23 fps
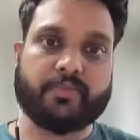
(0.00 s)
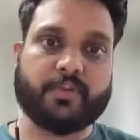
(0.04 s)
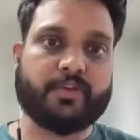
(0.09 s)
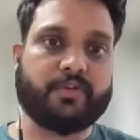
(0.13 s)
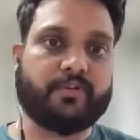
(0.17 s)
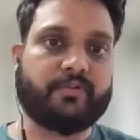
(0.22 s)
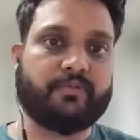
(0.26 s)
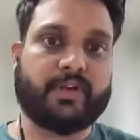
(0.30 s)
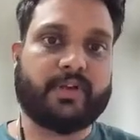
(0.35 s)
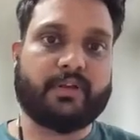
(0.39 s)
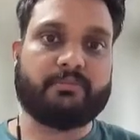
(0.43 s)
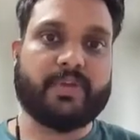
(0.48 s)

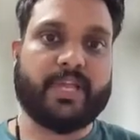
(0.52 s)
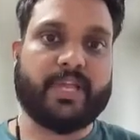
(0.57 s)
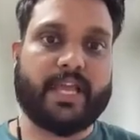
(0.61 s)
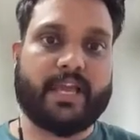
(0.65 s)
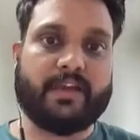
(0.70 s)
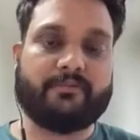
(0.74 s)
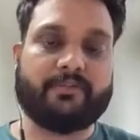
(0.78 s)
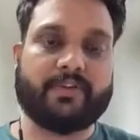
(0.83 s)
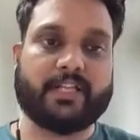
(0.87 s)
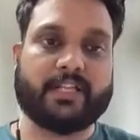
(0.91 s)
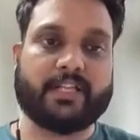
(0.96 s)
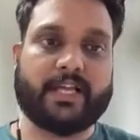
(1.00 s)
you will be
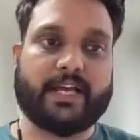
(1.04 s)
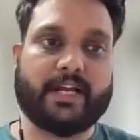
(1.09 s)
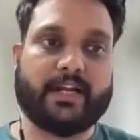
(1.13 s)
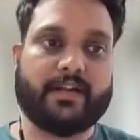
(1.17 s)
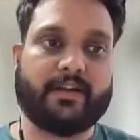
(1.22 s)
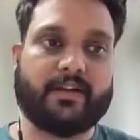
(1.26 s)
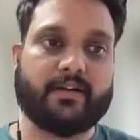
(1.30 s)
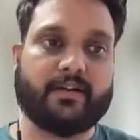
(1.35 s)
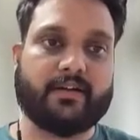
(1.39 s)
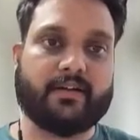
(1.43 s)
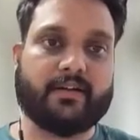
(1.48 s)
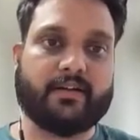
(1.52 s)
having
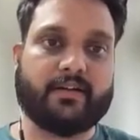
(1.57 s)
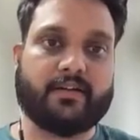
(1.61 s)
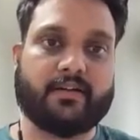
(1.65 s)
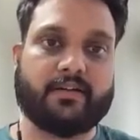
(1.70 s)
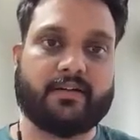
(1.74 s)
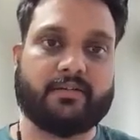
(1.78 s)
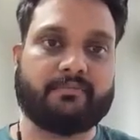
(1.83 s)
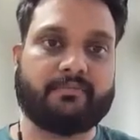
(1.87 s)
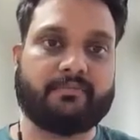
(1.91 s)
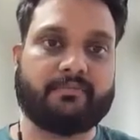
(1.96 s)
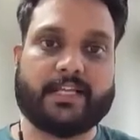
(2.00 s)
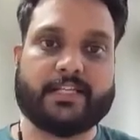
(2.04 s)
that
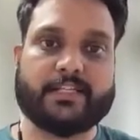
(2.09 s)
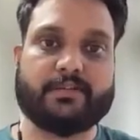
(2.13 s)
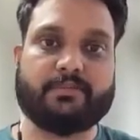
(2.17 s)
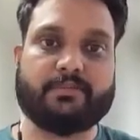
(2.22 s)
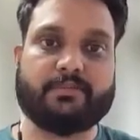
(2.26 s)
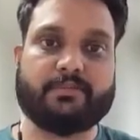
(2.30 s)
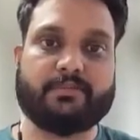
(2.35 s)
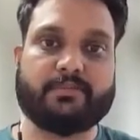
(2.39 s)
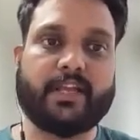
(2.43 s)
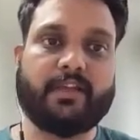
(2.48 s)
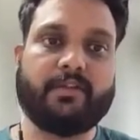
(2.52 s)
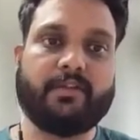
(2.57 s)

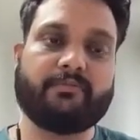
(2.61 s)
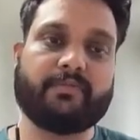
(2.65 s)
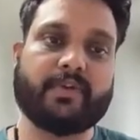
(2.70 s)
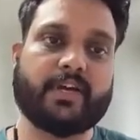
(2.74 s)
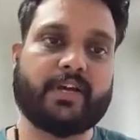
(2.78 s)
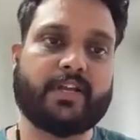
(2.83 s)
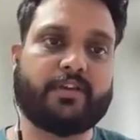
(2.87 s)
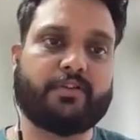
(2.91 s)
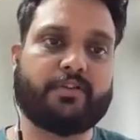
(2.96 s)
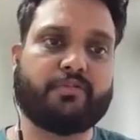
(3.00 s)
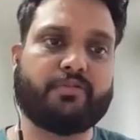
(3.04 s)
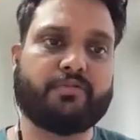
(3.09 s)
flexibility
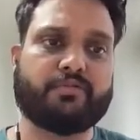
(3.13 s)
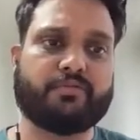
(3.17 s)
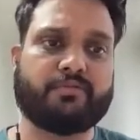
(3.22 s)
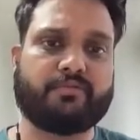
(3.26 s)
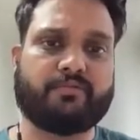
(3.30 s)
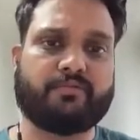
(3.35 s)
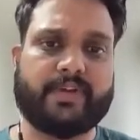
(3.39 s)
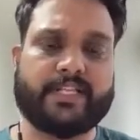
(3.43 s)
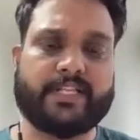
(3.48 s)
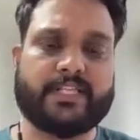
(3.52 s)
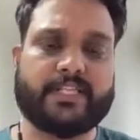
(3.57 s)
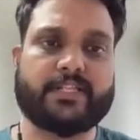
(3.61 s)
where you
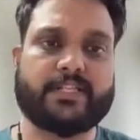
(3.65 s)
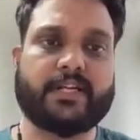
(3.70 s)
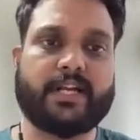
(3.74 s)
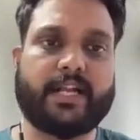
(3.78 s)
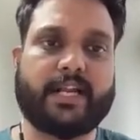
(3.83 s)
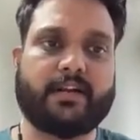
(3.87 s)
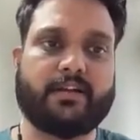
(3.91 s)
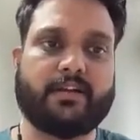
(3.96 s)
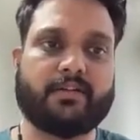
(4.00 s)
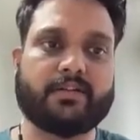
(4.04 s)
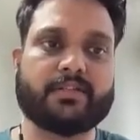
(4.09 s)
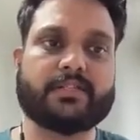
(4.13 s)
fetch the
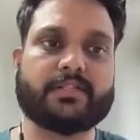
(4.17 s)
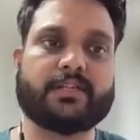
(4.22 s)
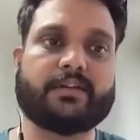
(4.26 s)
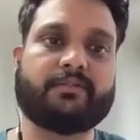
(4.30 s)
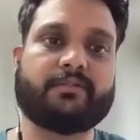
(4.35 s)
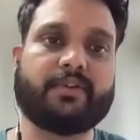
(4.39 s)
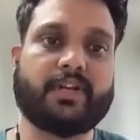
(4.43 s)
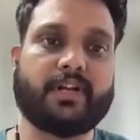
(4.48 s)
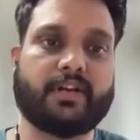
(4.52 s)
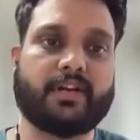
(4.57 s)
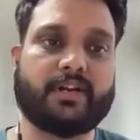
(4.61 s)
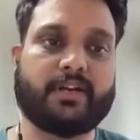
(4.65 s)
data on
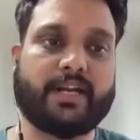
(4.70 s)
server,